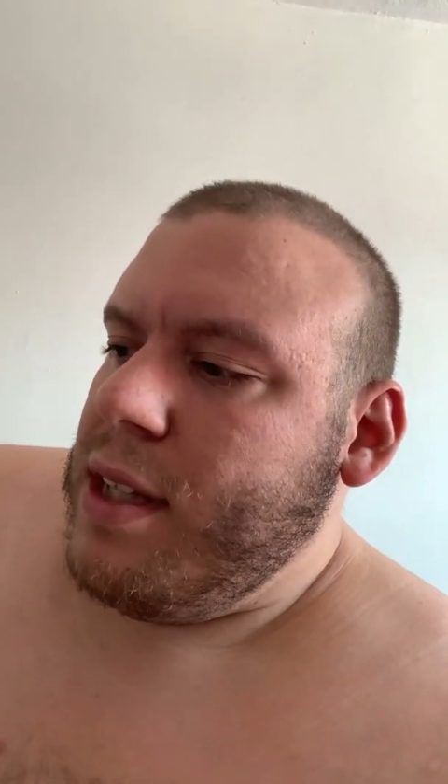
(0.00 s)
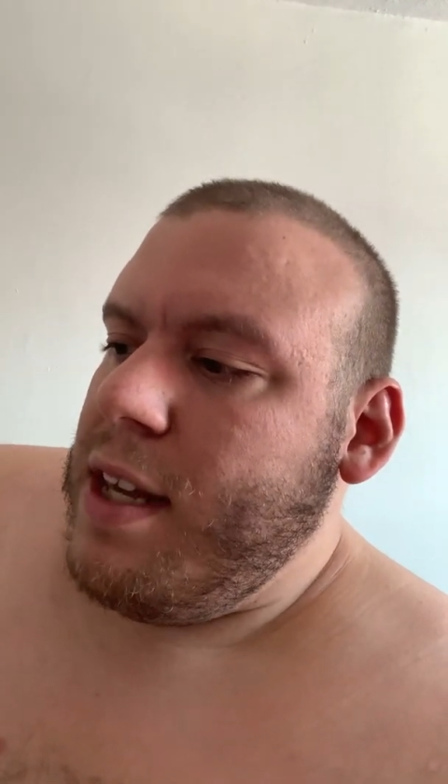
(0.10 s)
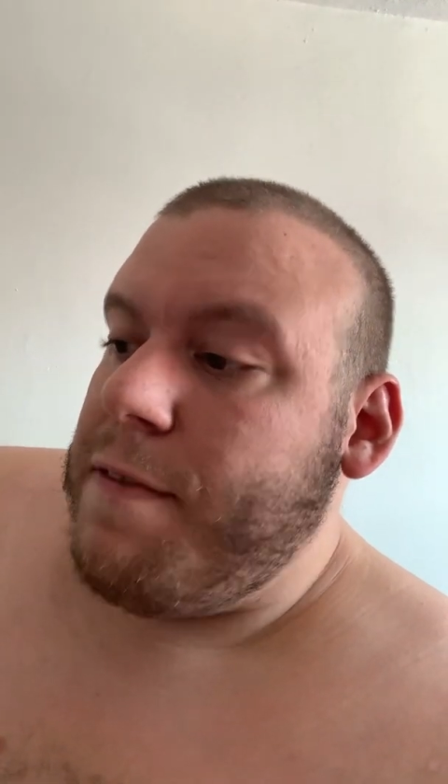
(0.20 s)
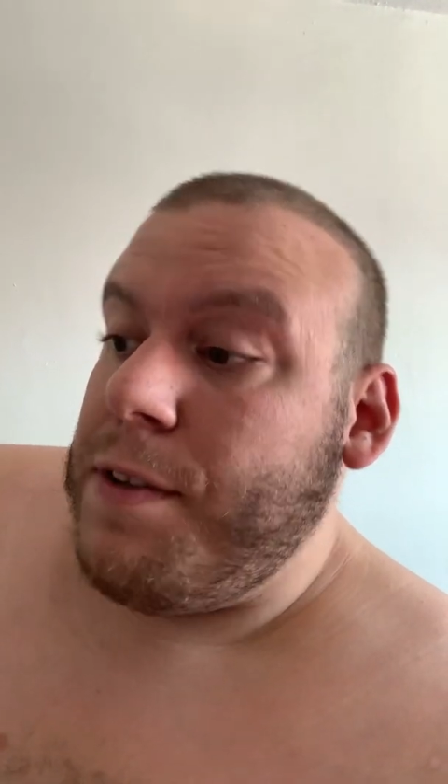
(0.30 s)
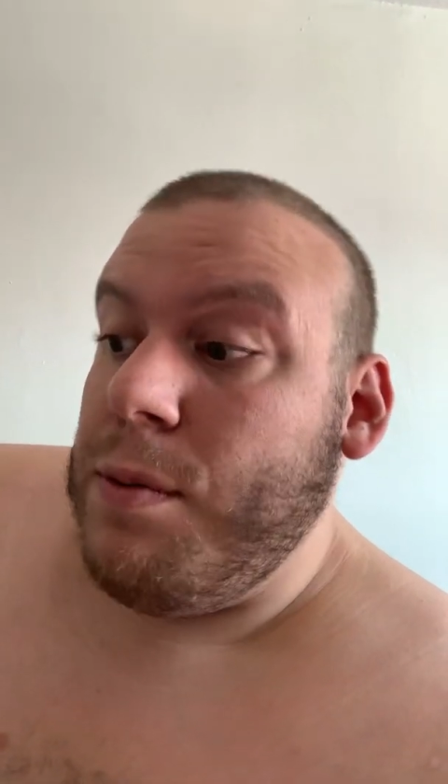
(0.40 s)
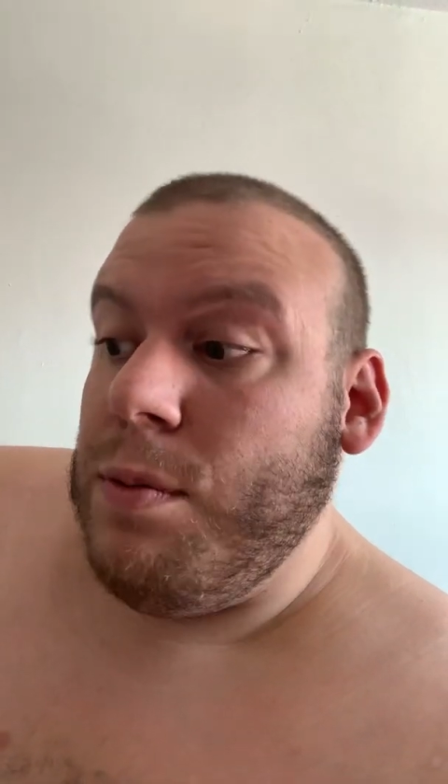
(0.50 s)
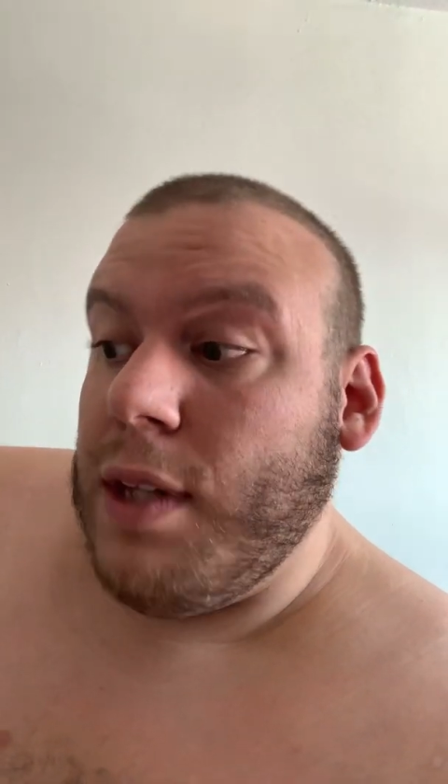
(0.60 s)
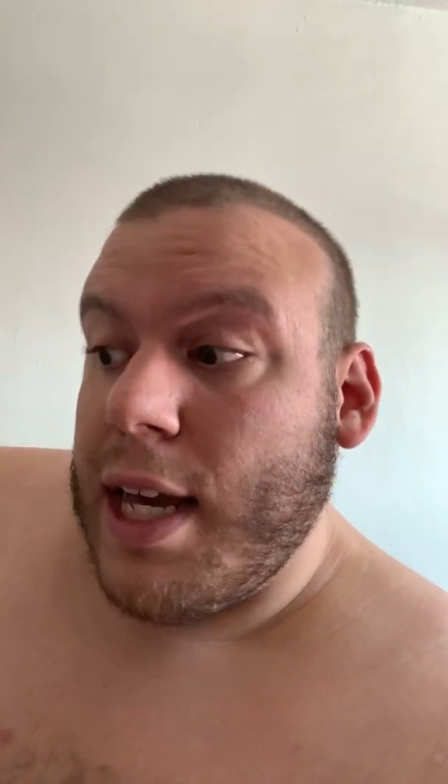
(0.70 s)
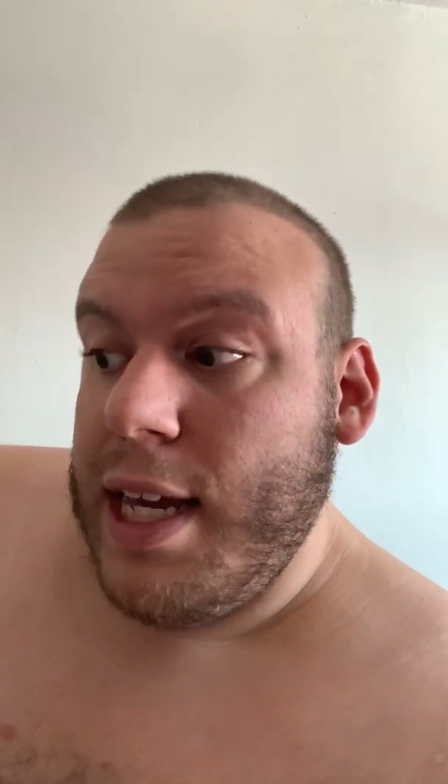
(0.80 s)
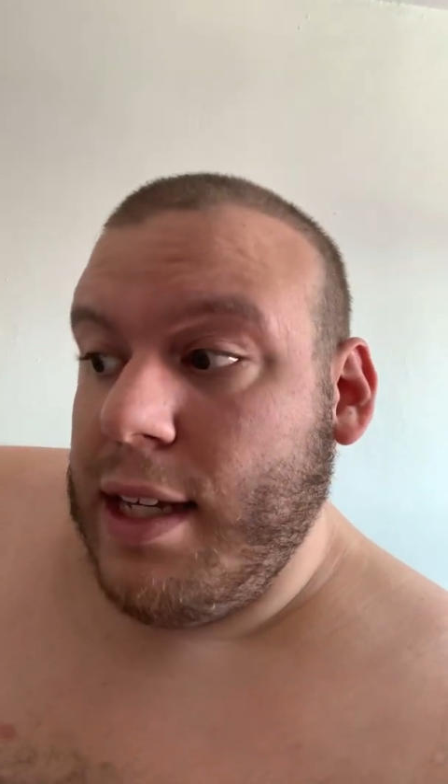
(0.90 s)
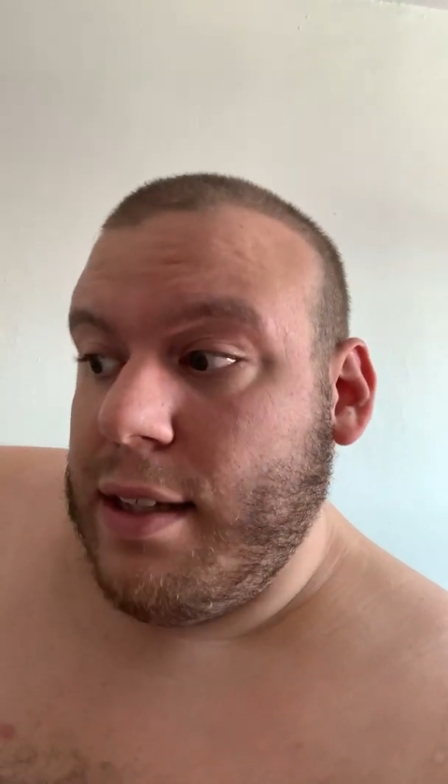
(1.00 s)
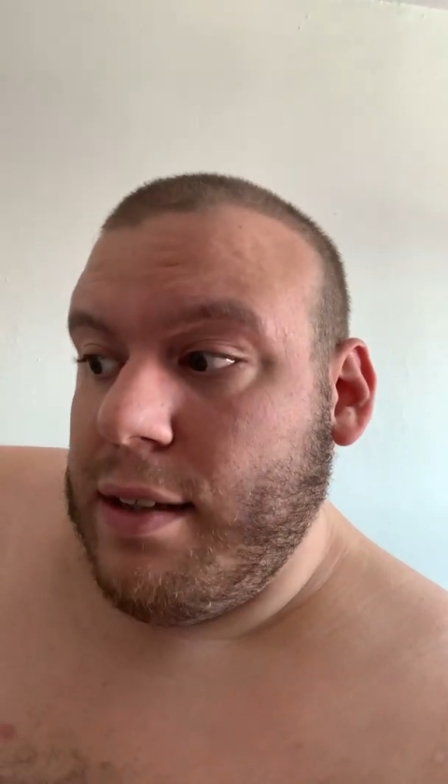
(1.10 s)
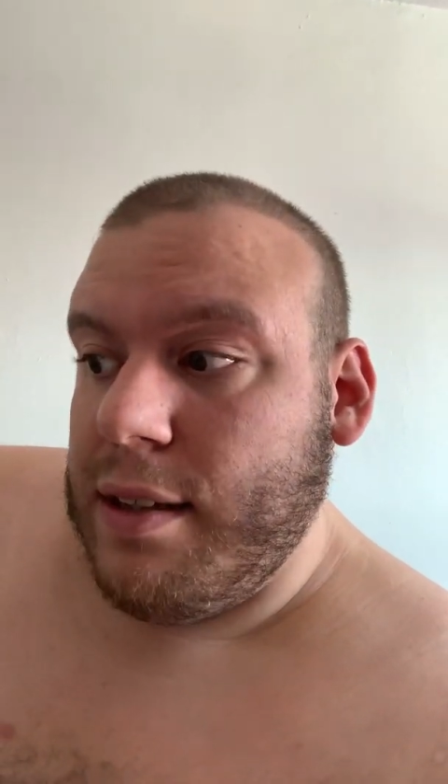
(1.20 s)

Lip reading: If you like